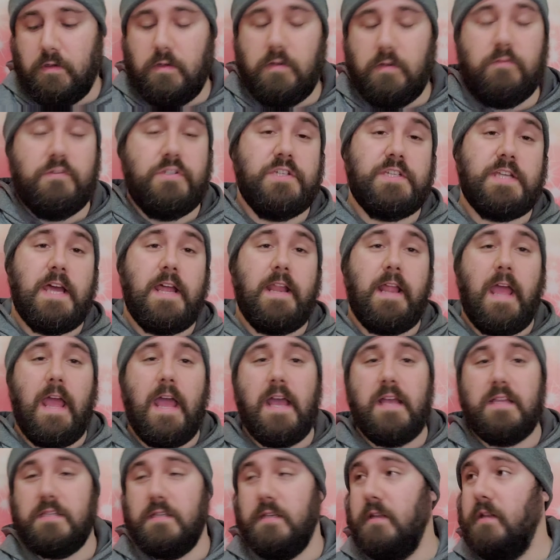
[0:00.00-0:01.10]
just had an
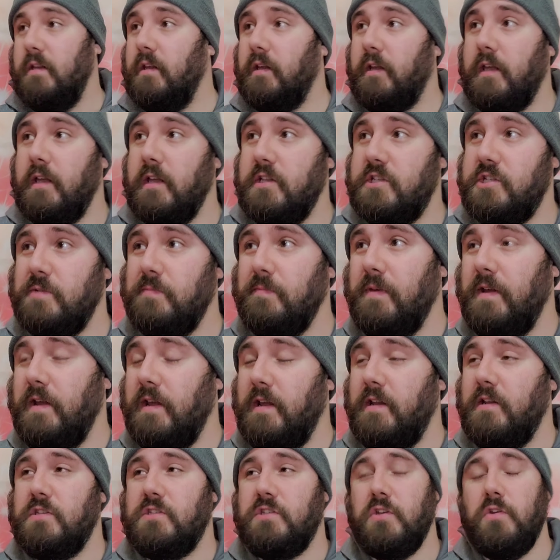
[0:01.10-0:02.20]
accident in the kitchen,
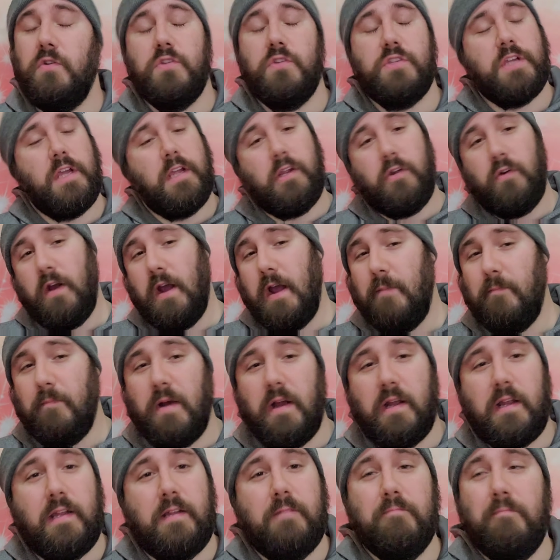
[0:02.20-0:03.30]
man. As soon as I grabbed
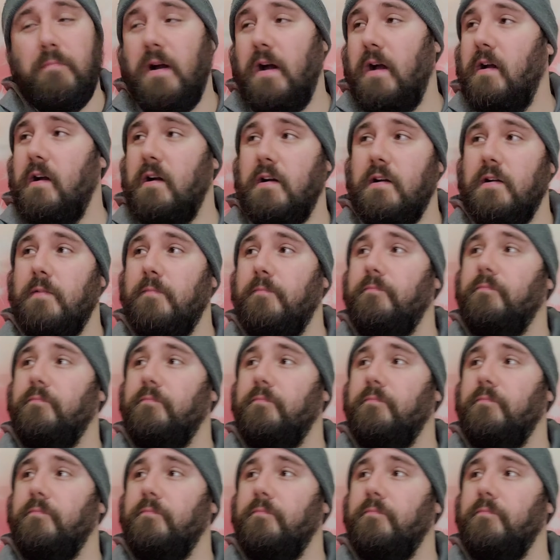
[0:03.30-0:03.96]
my